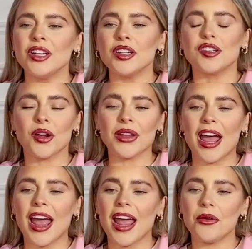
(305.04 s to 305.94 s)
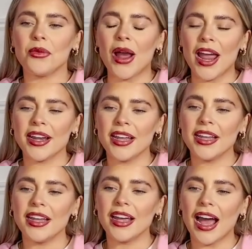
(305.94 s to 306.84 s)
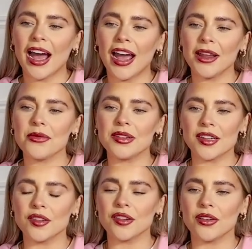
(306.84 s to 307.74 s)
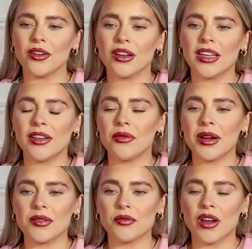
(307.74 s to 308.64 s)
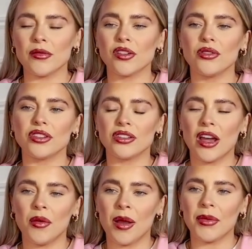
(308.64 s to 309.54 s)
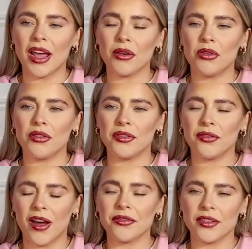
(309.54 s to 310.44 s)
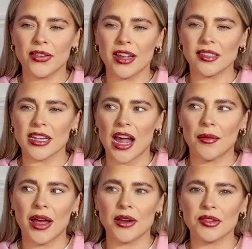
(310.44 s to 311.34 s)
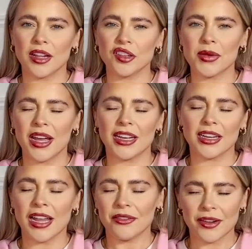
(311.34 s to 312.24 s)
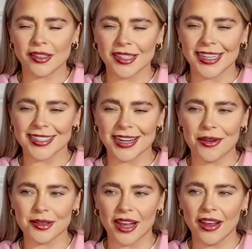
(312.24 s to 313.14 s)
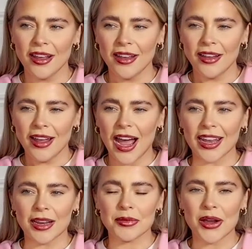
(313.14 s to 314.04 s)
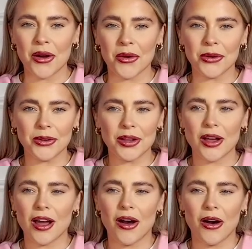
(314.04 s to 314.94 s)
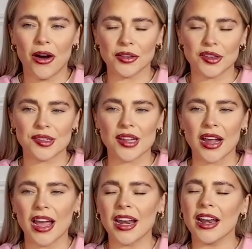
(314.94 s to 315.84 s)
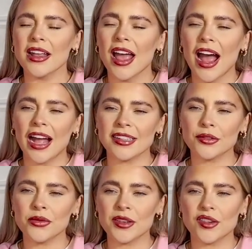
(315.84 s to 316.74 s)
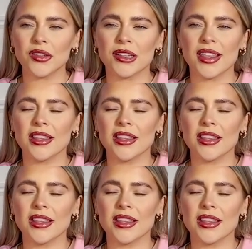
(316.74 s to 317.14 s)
So yeah, when I was in school, even when I was in primary school, I remember getting called fat for the first time, and it was actually by a lad that I fancied, and I was like, and like my whole heart just sank. And I did always used to